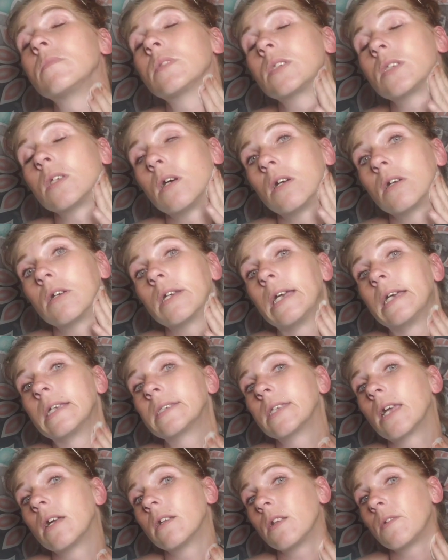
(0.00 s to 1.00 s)
Sorry, I
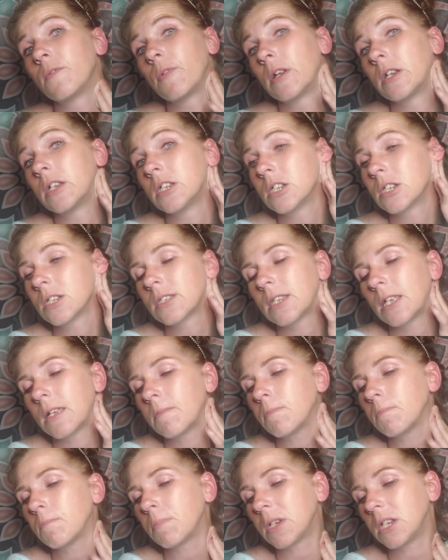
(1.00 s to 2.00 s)
sounded funny just
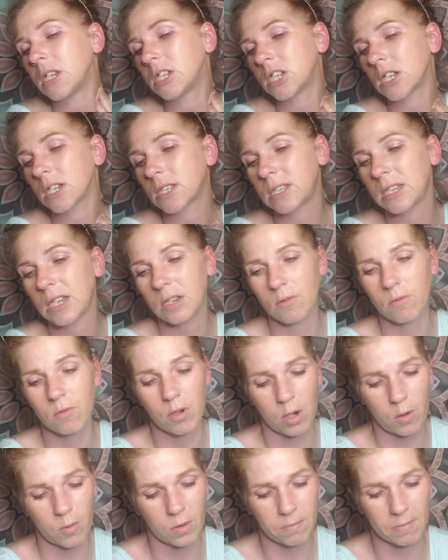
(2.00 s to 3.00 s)
then, but it just didn't
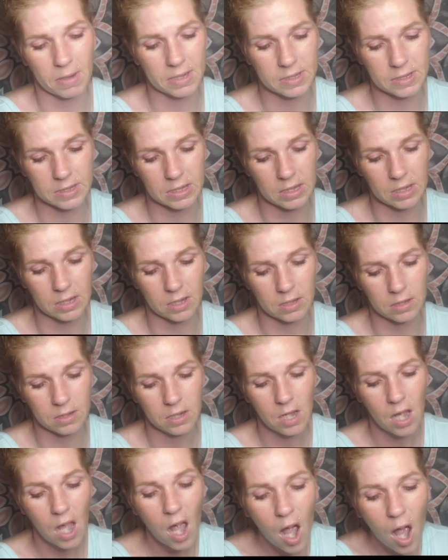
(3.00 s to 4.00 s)
work with my skin.